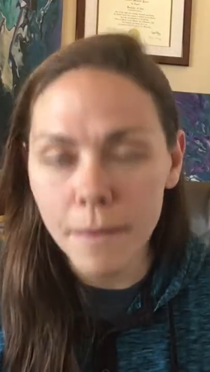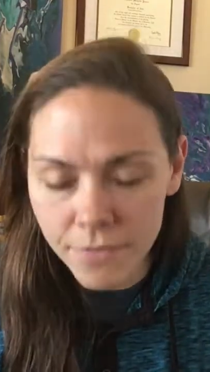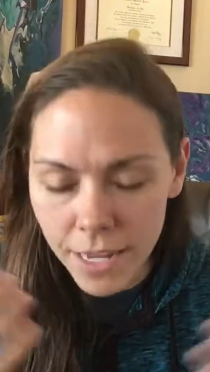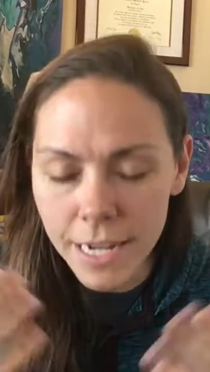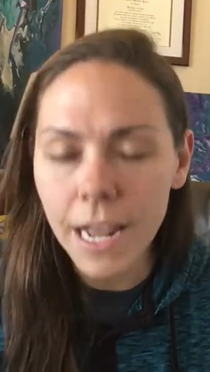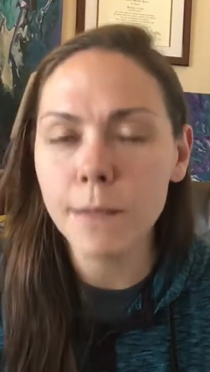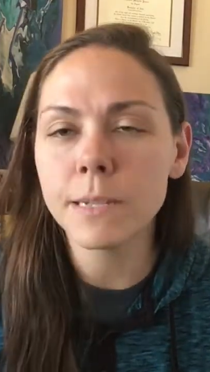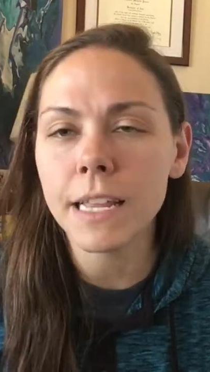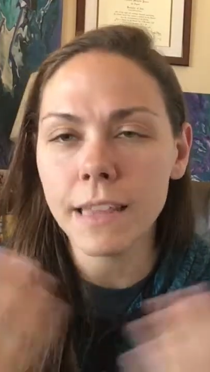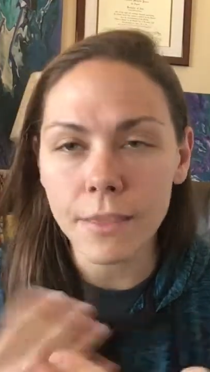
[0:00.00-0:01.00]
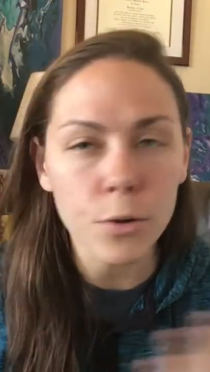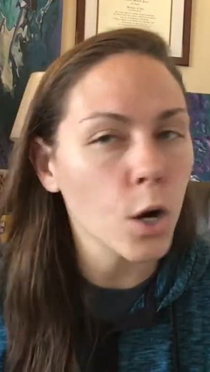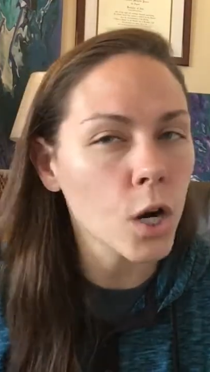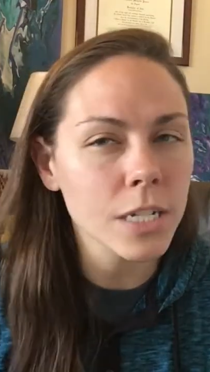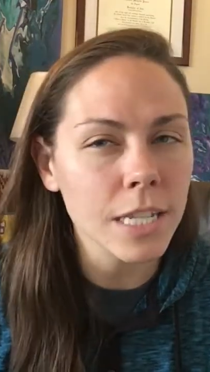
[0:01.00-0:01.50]
If they didn't opt in, then their
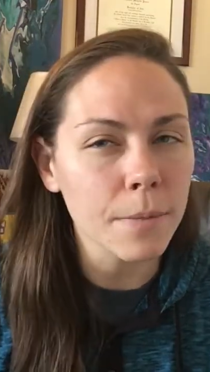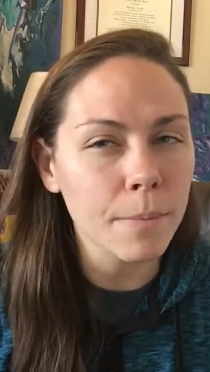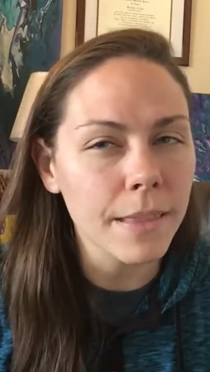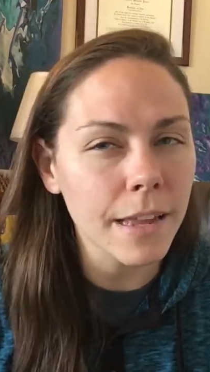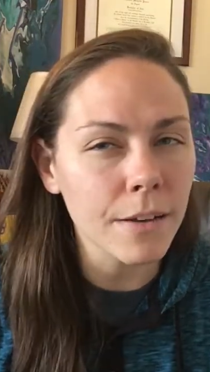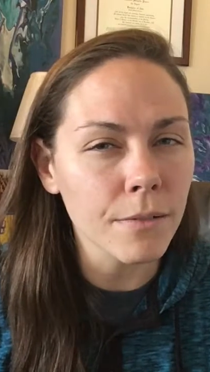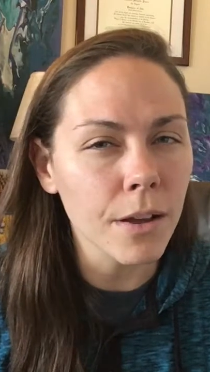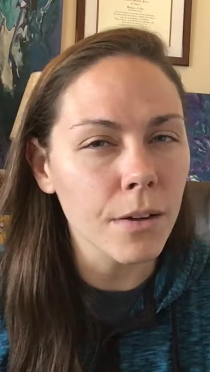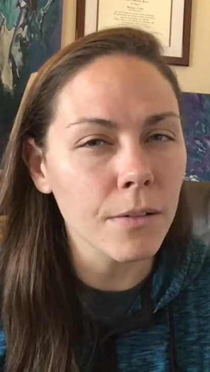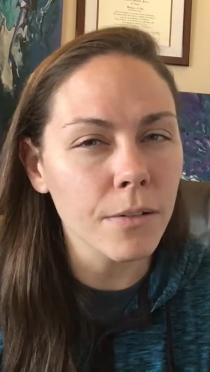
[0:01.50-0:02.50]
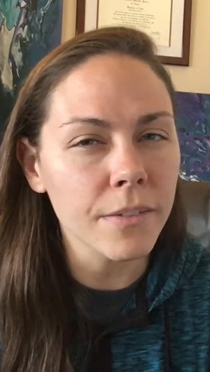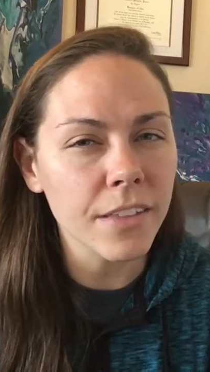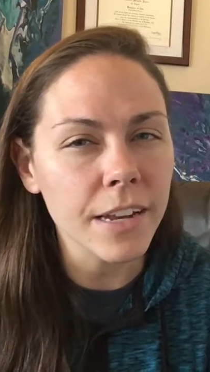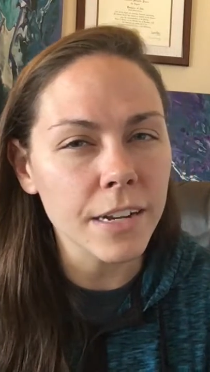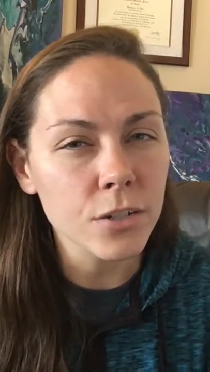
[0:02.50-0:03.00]
guard is up and they don't know if
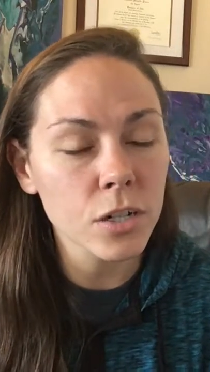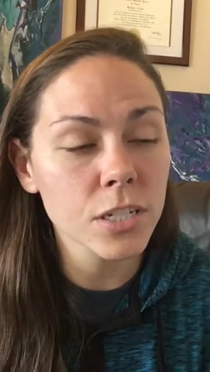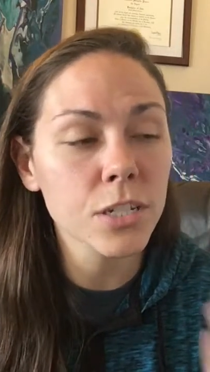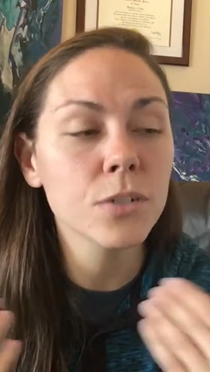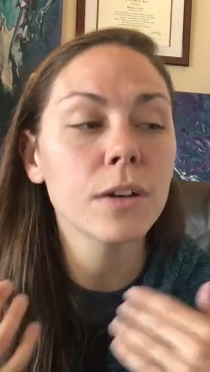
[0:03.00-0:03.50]
they can trust you.